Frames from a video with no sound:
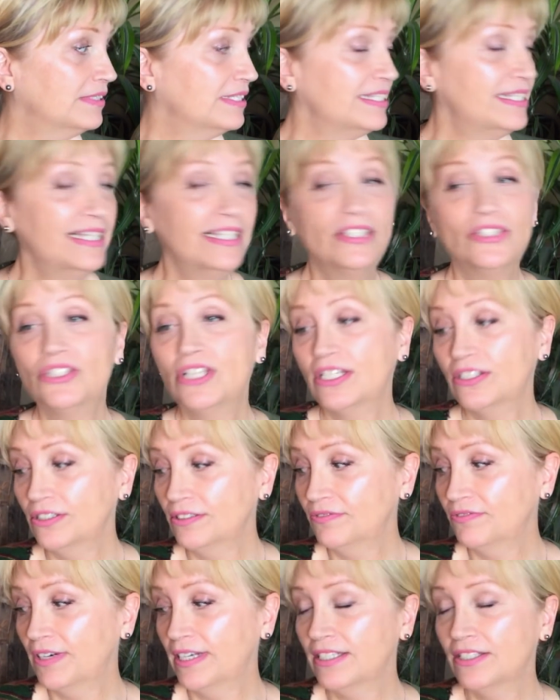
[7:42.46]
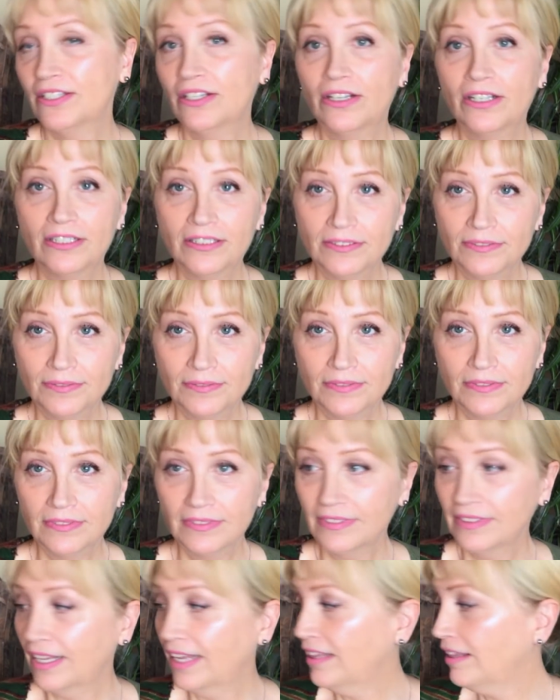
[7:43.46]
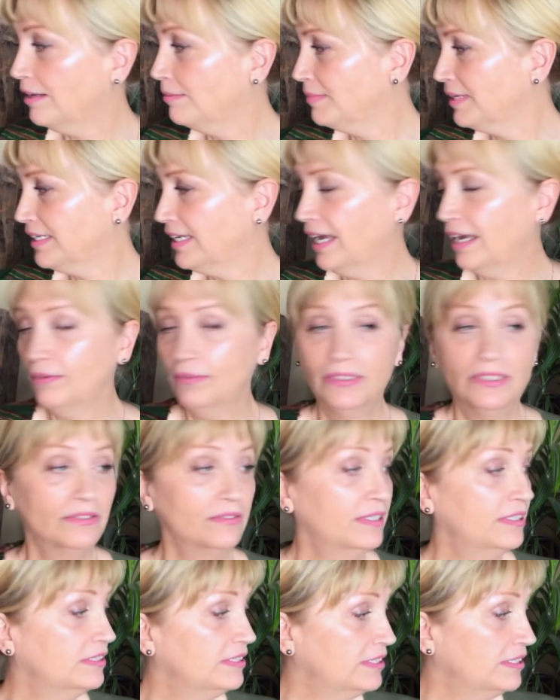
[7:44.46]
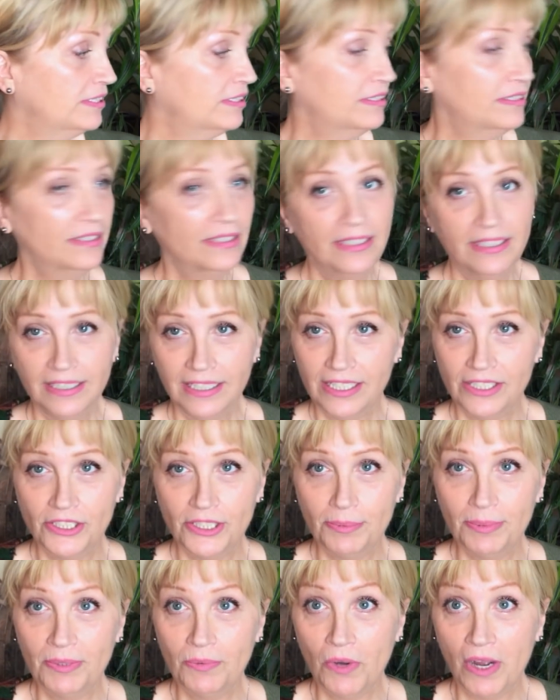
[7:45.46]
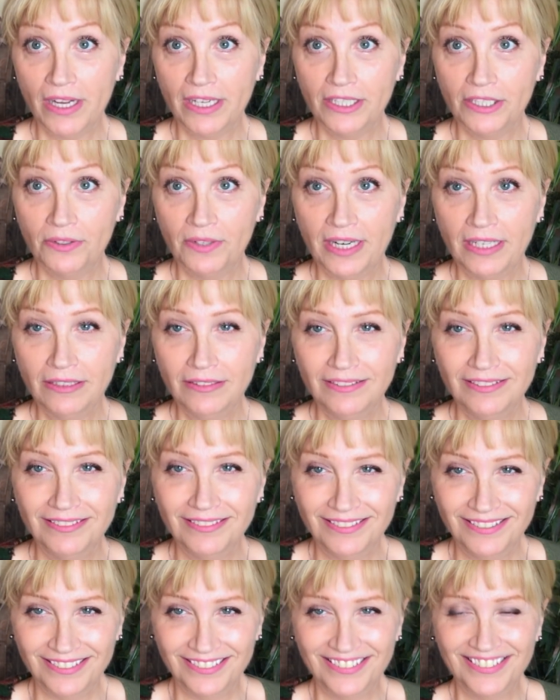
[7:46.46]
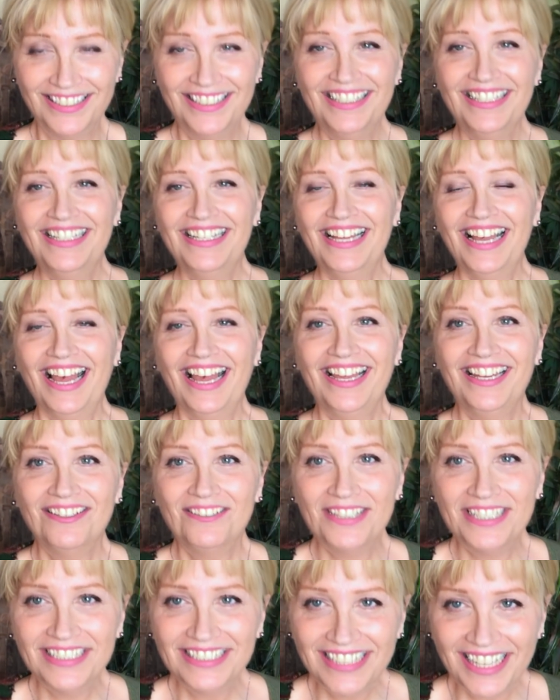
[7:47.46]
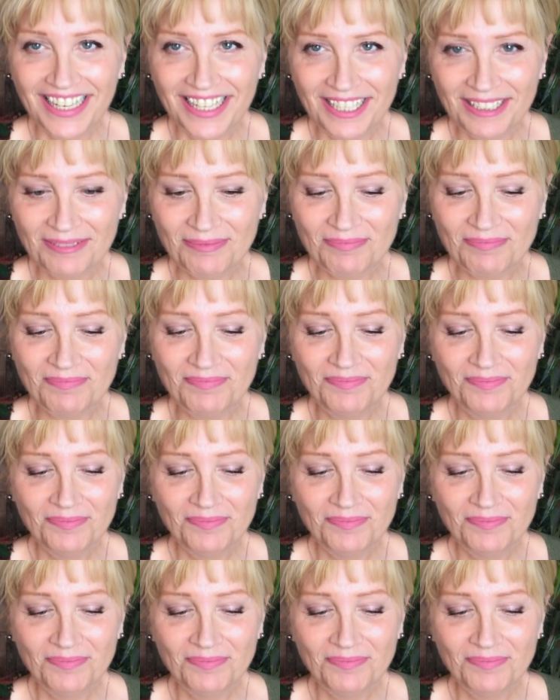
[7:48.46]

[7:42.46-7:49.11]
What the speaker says: cisgender friends are. I thought my cat was around here. Has she been walking around? Anyways, and